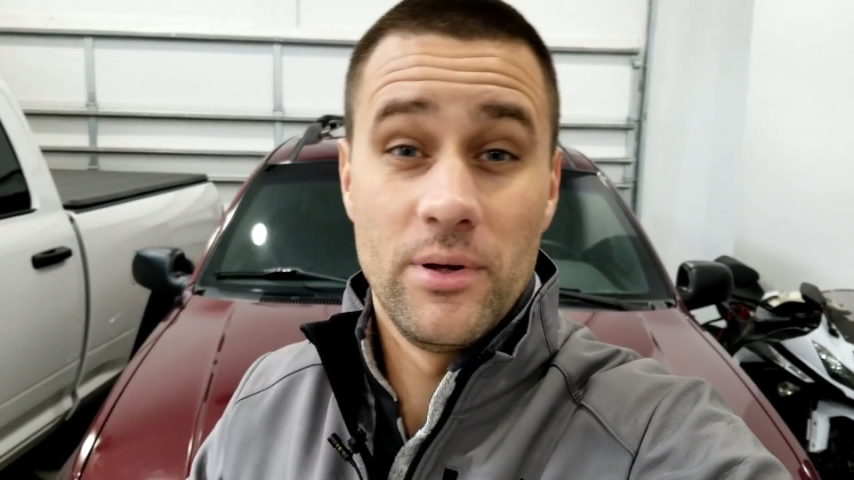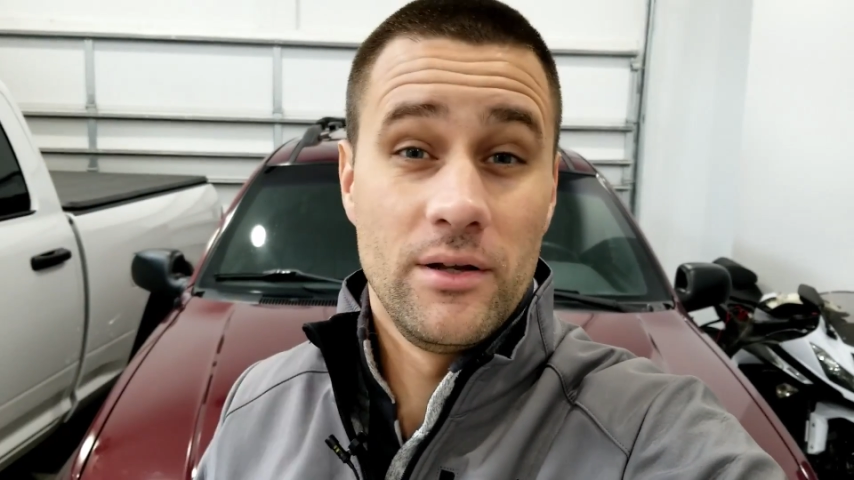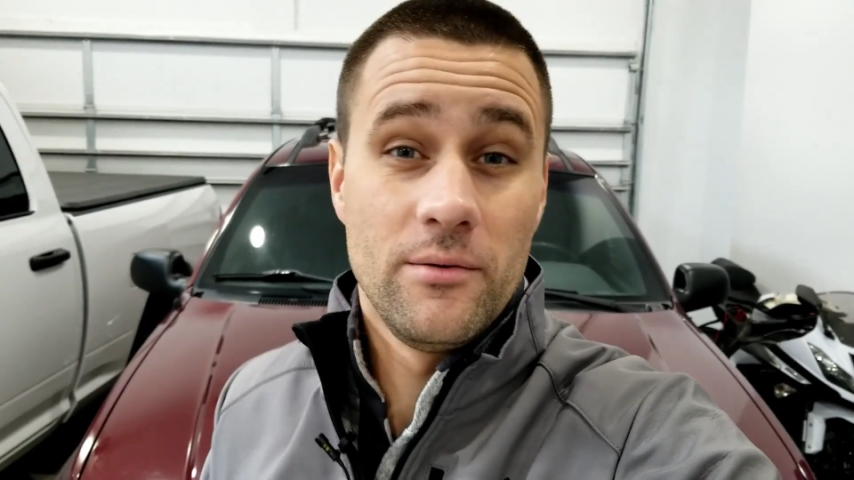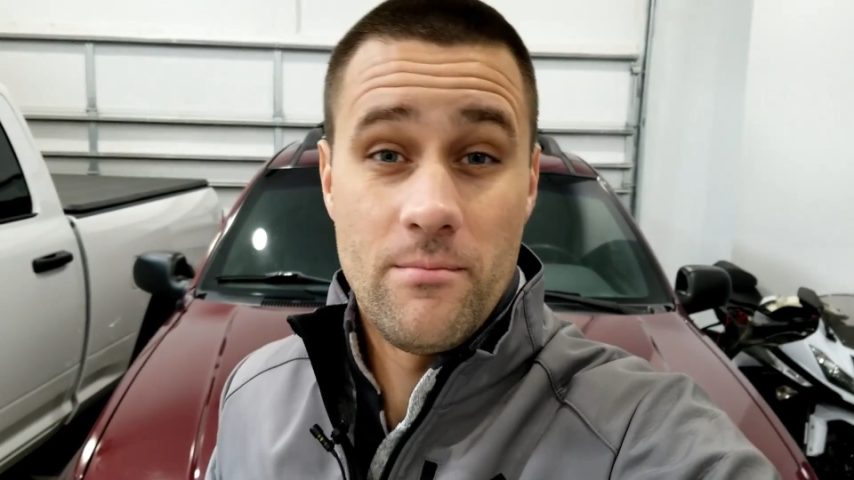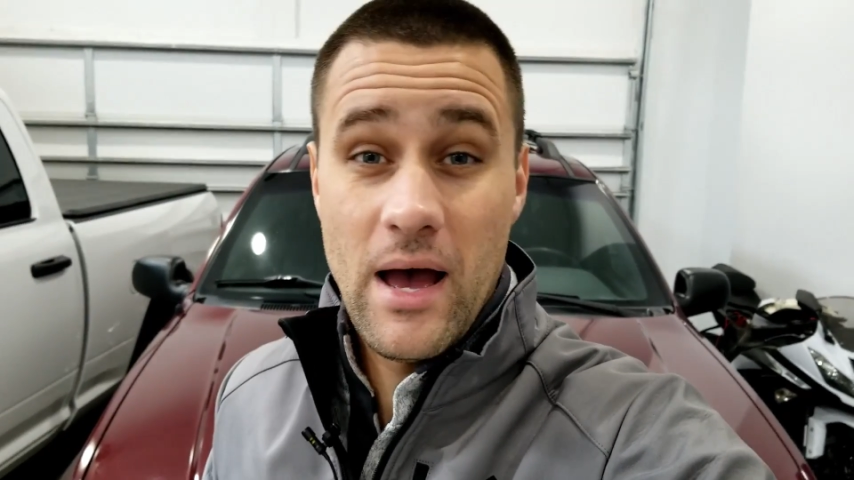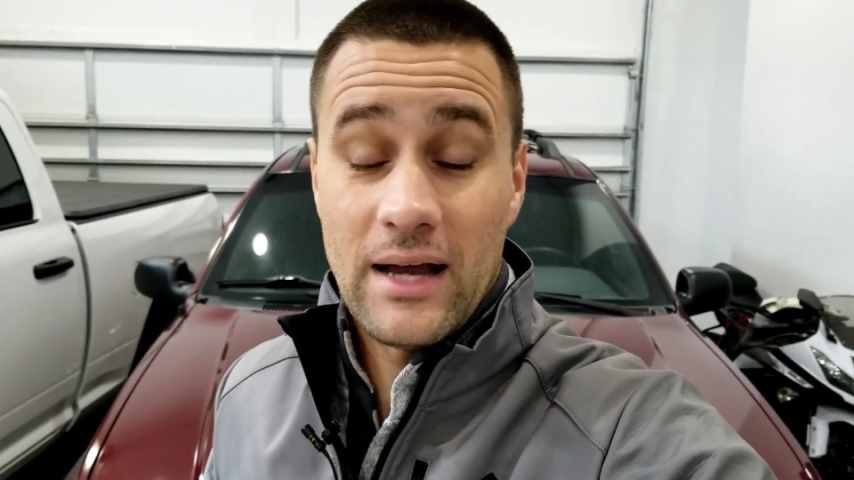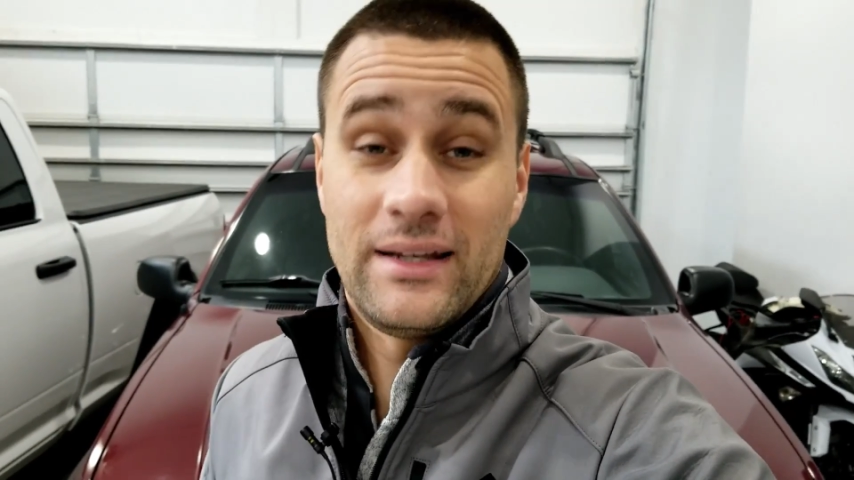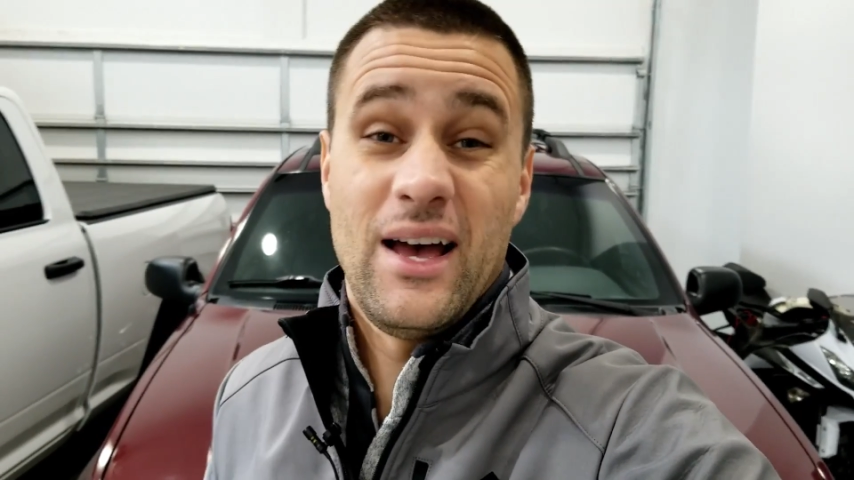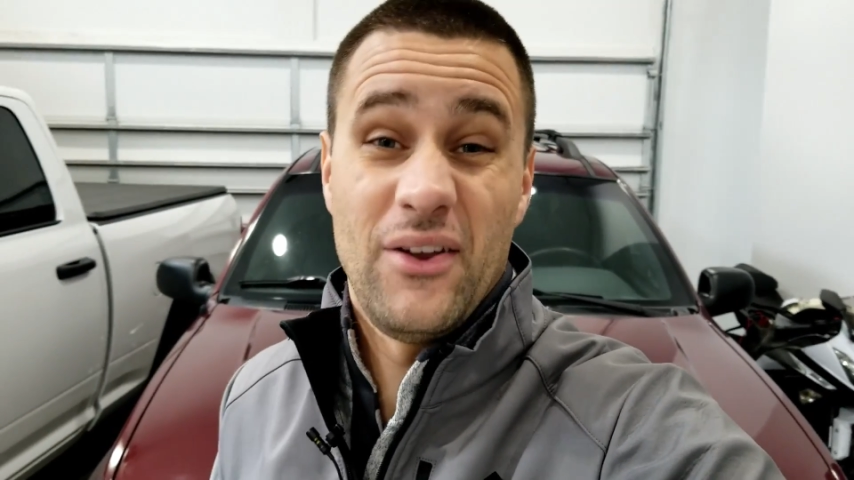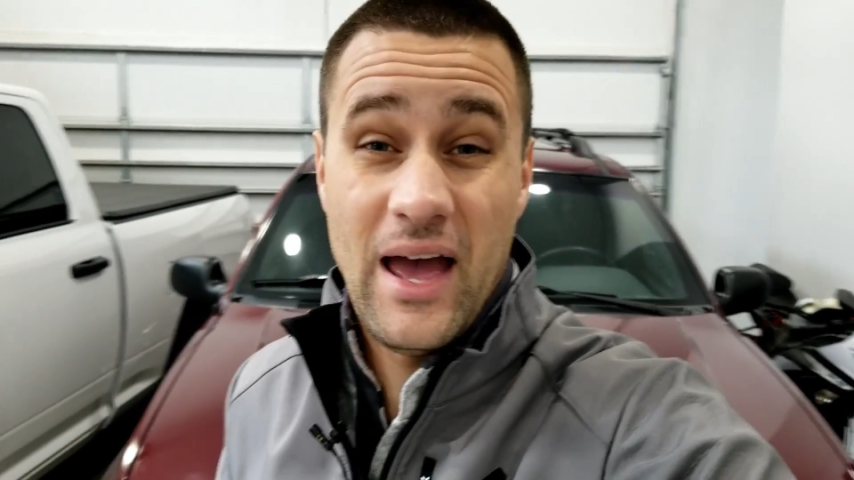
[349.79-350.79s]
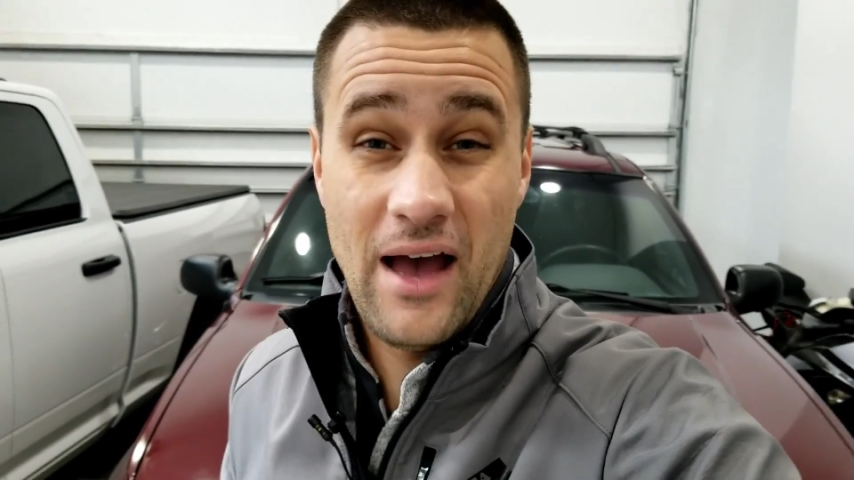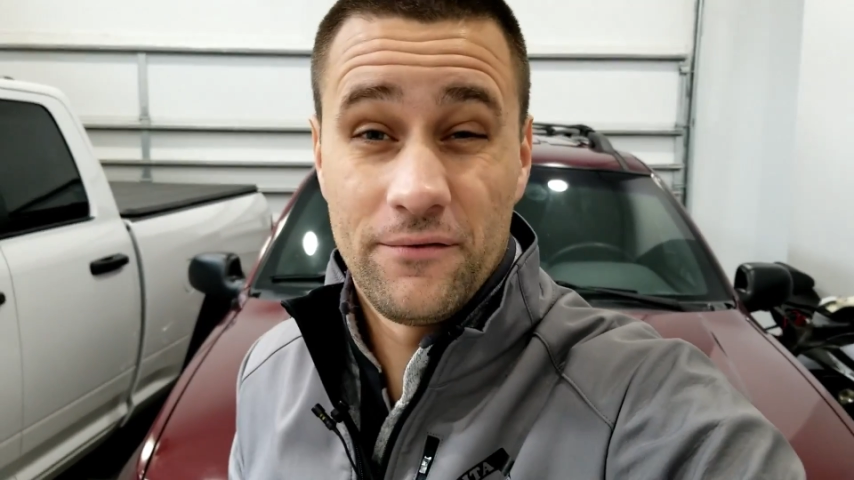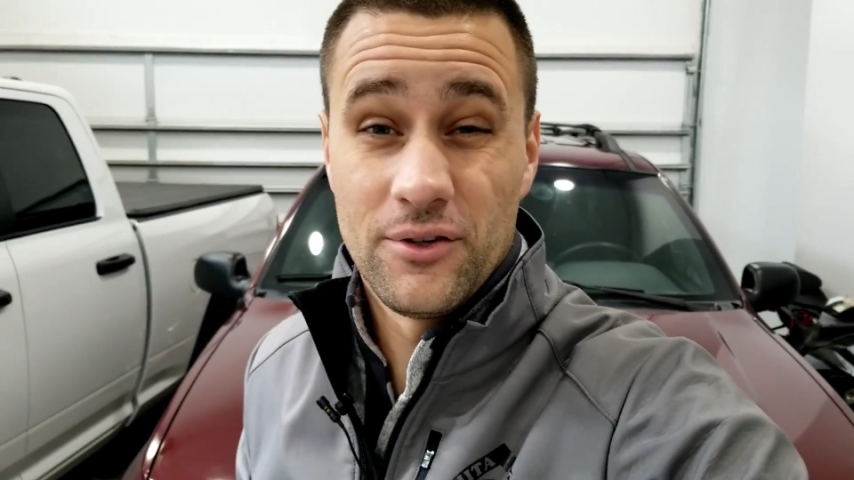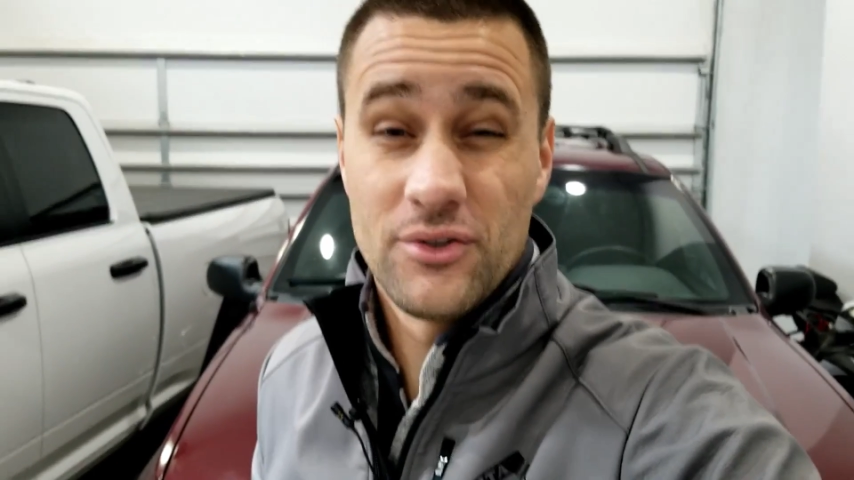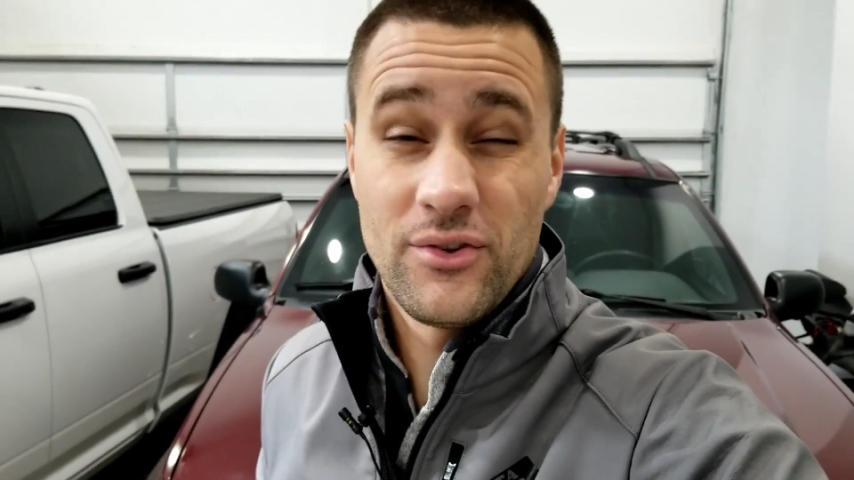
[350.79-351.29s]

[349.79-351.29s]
bend them back down after.